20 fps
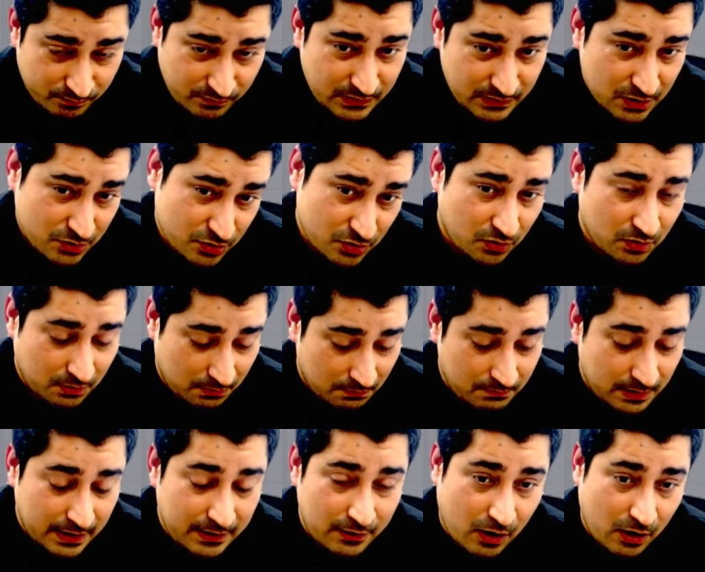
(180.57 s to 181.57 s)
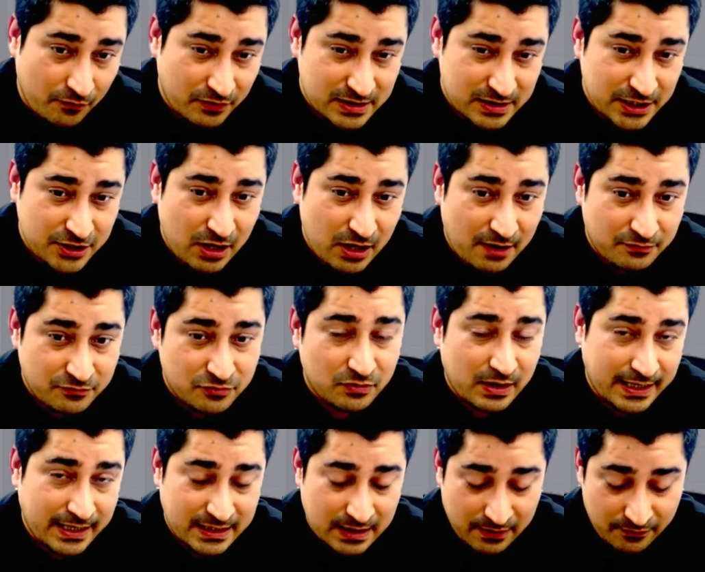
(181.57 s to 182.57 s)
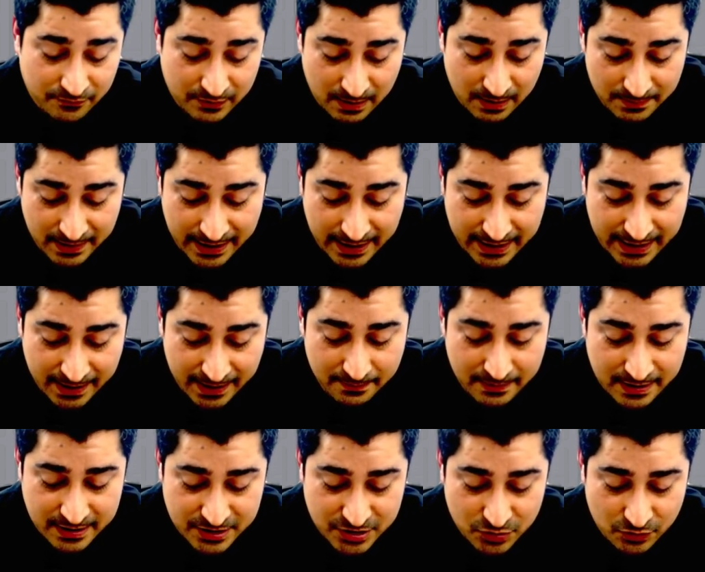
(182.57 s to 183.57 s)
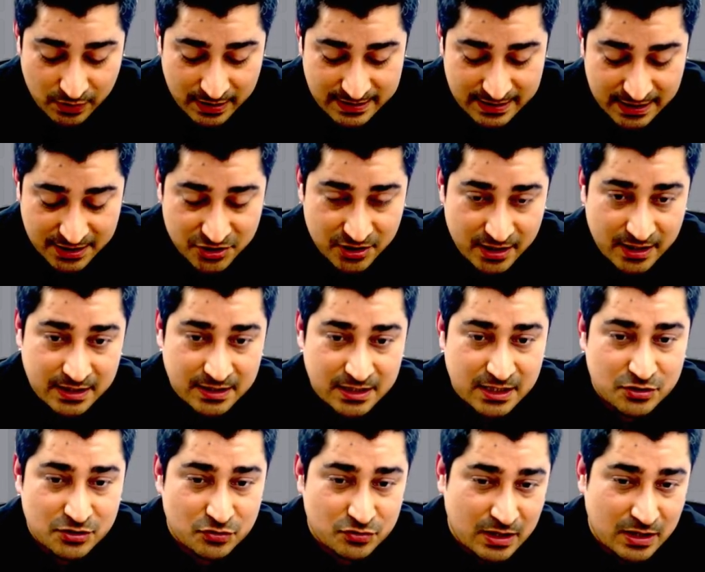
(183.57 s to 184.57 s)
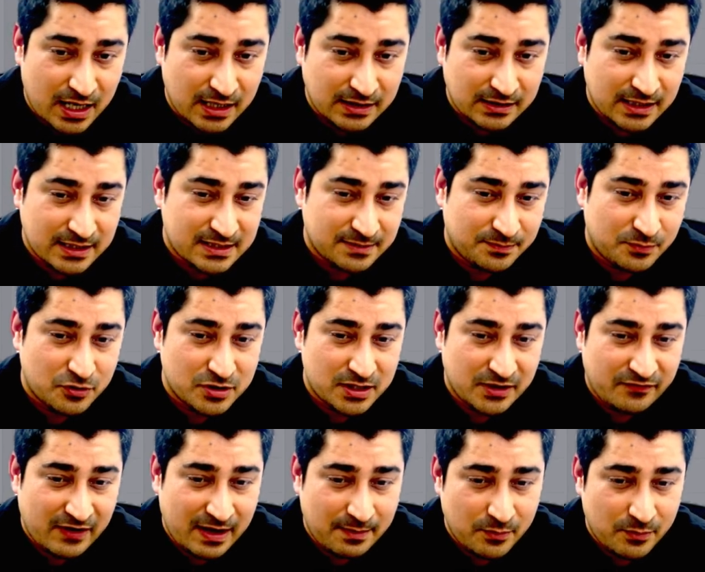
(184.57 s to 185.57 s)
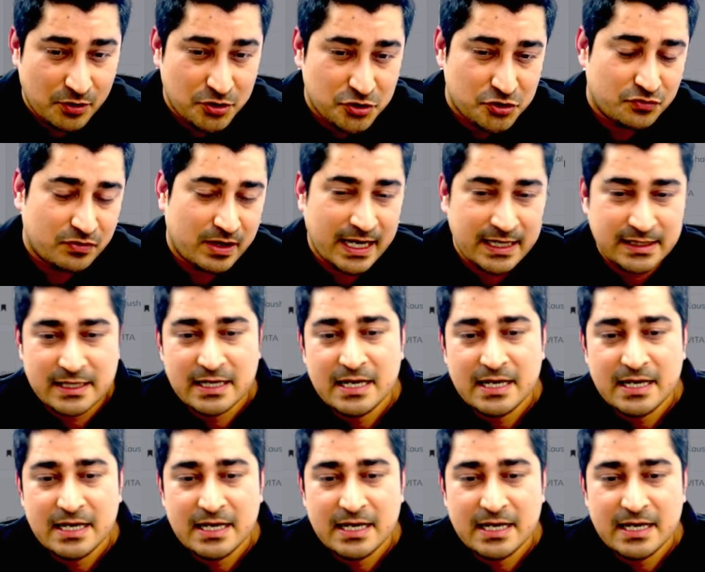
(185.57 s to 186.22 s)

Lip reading: So obviously you have to write a complete name, S-U-S-H-A-N-T, Sushant, let's suppose, if I'm going to write.